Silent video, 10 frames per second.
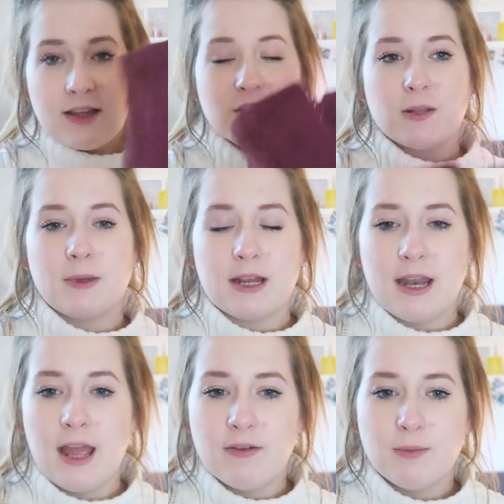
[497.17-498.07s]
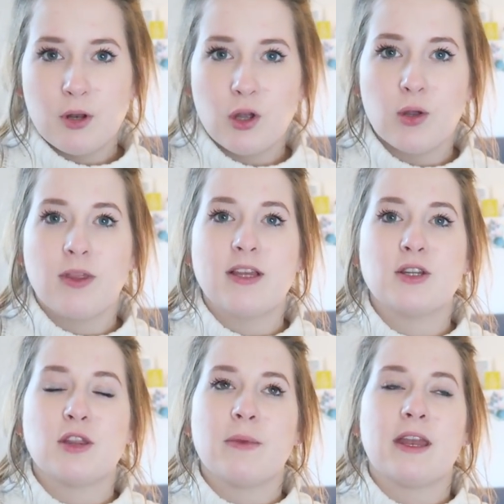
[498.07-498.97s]
They do them in a navy blue. They
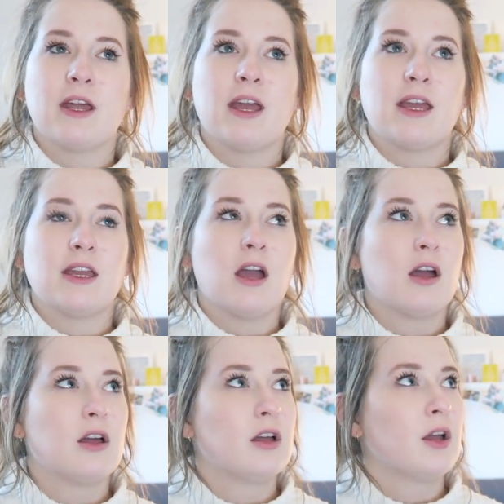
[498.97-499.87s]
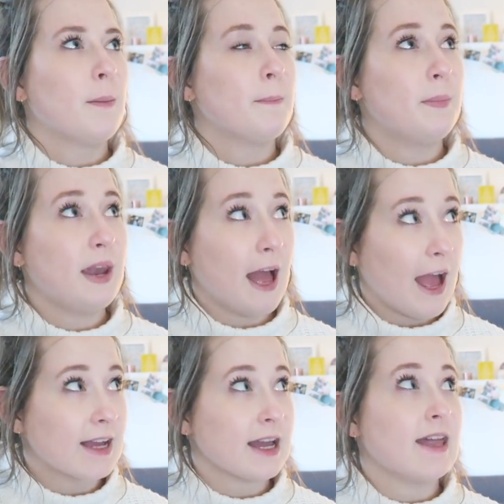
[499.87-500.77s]
do them in a black.